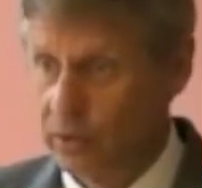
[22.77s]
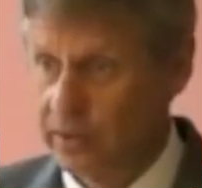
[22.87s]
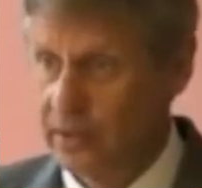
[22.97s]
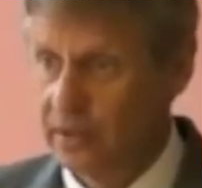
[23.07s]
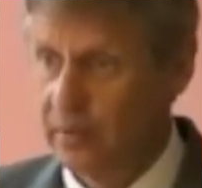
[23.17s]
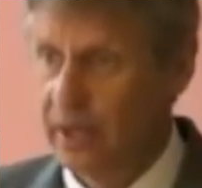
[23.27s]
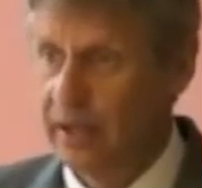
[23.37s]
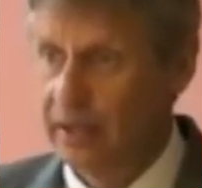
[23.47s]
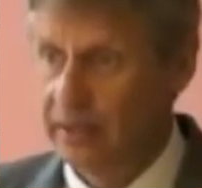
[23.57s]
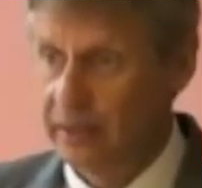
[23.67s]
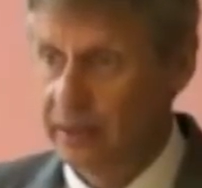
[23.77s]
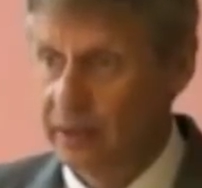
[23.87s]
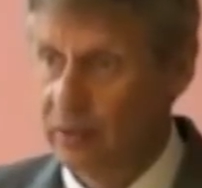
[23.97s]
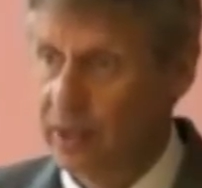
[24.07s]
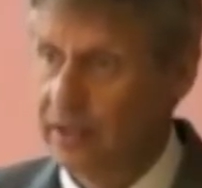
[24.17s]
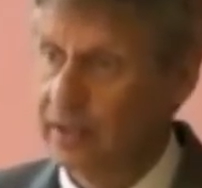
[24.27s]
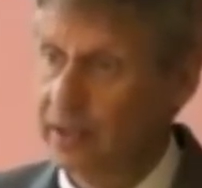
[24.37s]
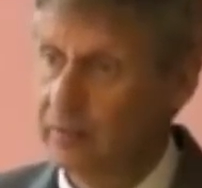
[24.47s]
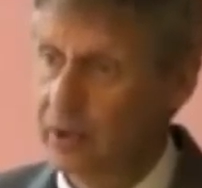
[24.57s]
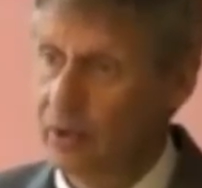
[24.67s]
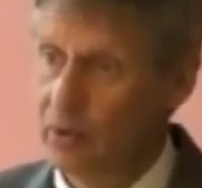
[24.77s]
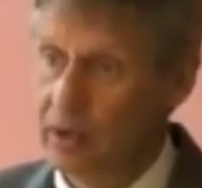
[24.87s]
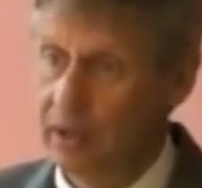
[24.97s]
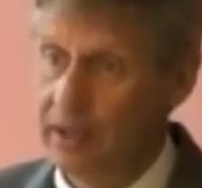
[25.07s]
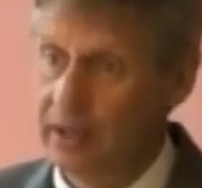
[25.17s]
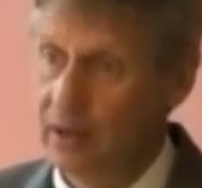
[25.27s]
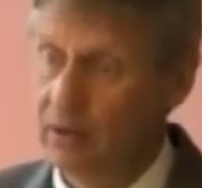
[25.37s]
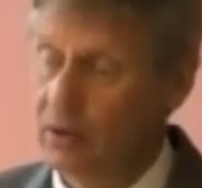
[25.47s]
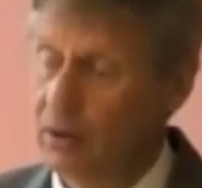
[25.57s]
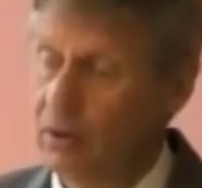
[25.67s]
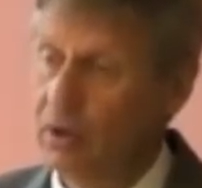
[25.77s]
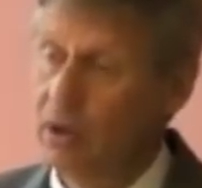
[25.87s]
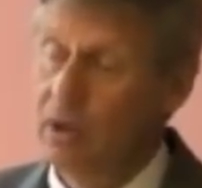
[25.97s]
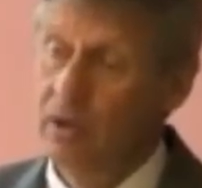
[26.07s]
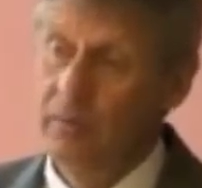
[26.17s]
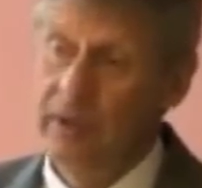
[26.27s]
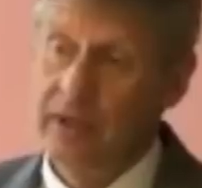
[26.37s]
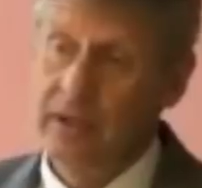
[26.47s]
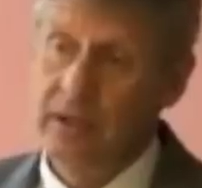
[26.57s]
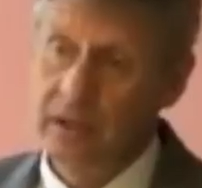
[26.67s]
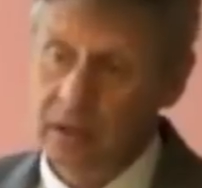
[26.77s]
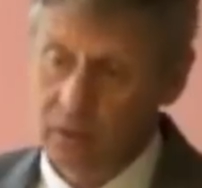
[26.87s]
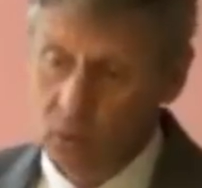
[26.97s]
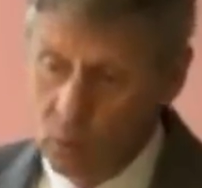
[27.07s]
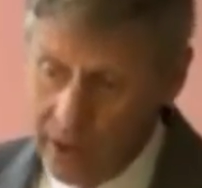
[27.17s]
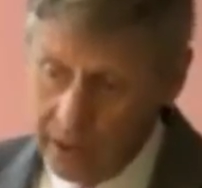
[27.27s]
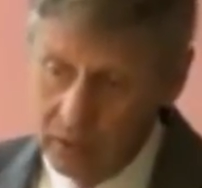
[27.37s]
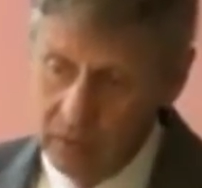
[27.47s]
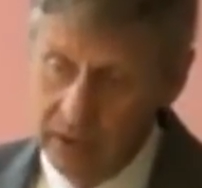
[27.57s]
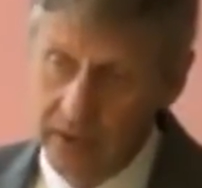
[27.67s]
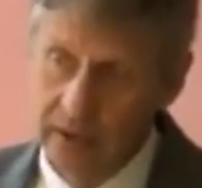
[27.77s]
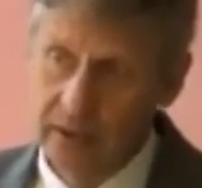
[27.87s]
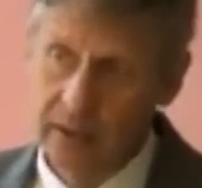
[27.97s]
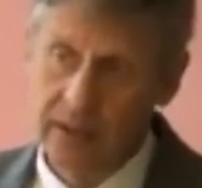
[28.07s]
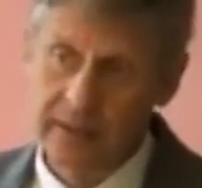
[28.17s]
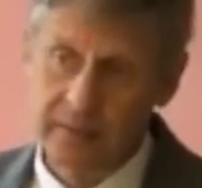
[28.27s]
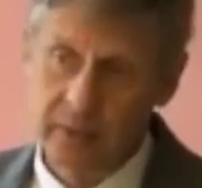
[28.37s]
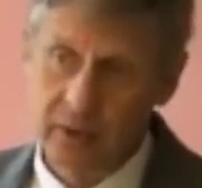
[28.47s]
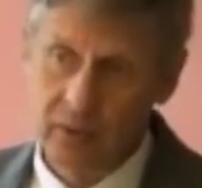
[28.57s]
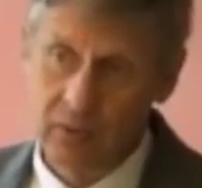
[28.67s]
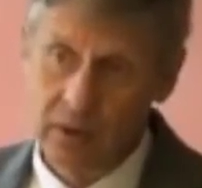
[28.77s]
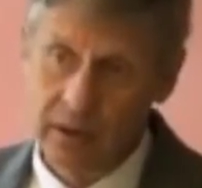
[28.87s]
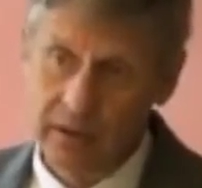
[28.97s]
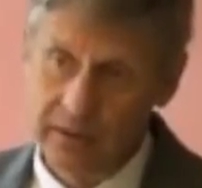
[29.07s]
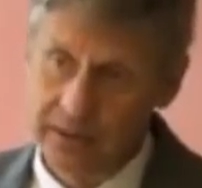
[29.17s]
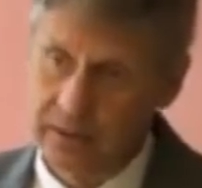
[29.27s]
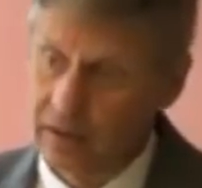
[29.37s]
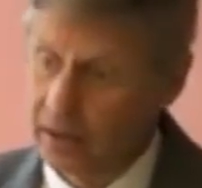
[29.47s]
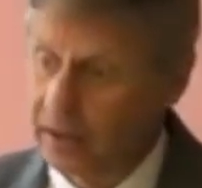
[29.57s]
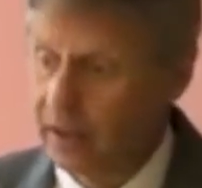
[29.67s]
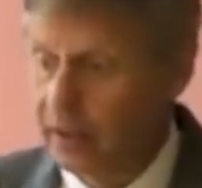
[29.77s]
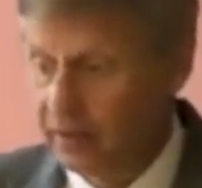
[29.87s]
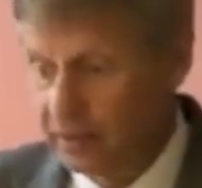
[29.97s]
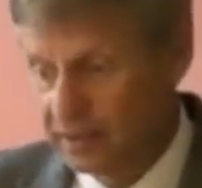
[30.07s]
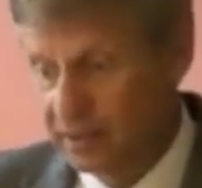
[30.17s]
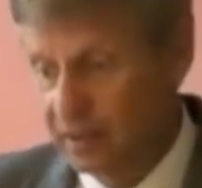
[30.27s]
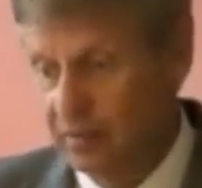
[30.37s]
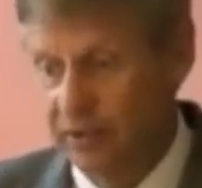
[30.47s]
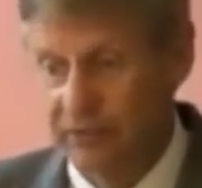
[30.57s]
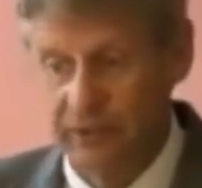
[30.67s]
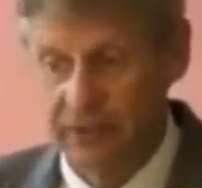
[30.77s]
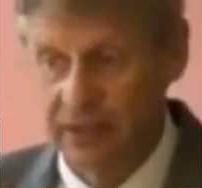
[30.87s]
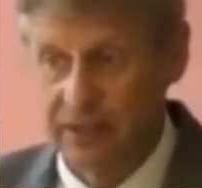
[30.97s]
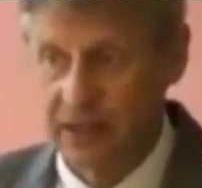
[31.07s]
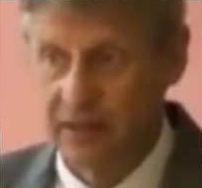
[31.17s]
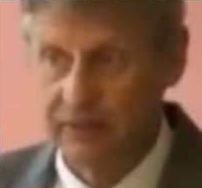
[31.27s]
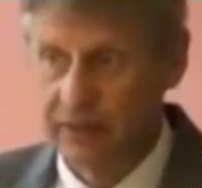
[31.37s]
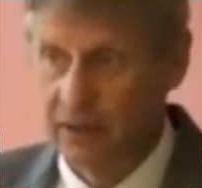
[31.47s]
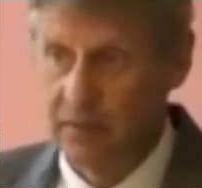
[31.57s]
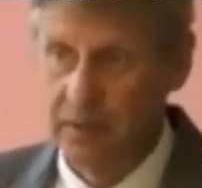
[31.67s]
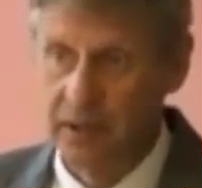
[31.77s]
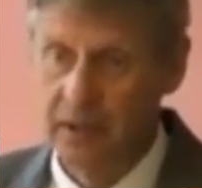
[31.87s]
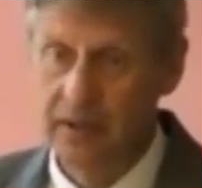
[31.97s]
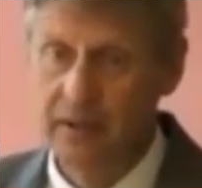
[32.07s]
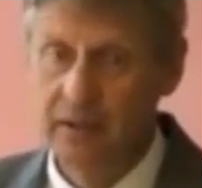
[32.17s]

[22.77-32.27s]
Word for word: what's on the ballot there, regulate marijuana like alcohol. But I think when we legalize marijuana, and this is going to be a 50-state phenomenon,